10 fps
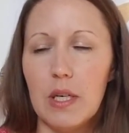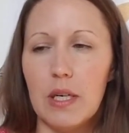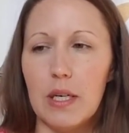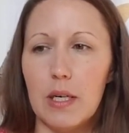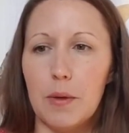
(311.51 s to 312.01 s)

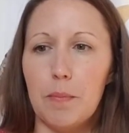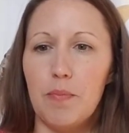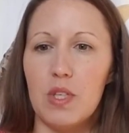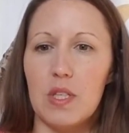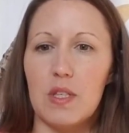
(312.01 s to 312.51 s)
Um,
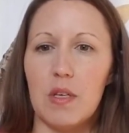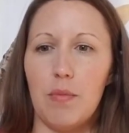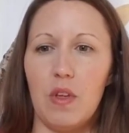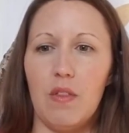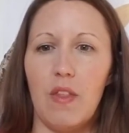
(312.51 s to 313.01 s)
this is
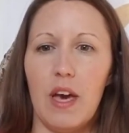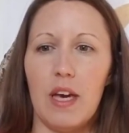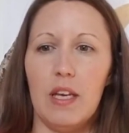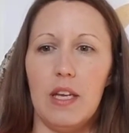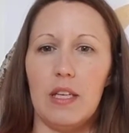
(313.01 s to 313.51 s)
something
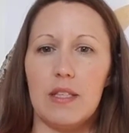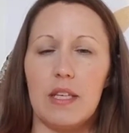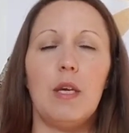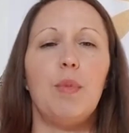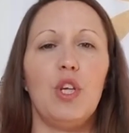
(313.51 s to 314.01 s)
that is
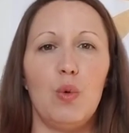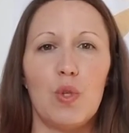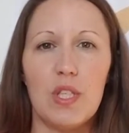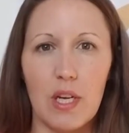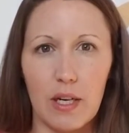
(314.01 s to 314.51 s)
keeping you
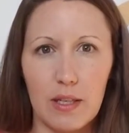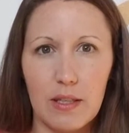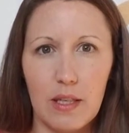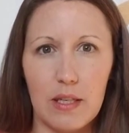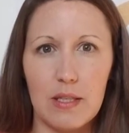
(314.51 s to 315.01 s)
stuck.
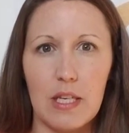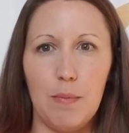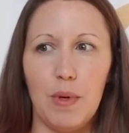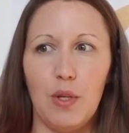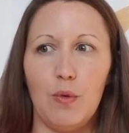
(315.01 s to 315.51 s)
It is
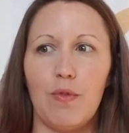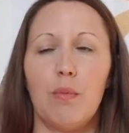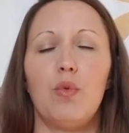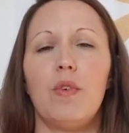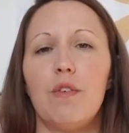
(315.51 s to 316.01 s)
keeping you from
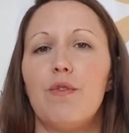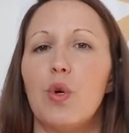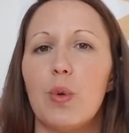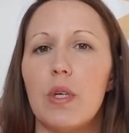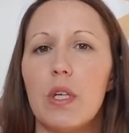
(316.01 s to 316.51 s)
moving
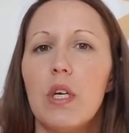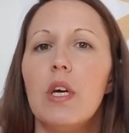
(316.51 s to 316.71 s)
forward.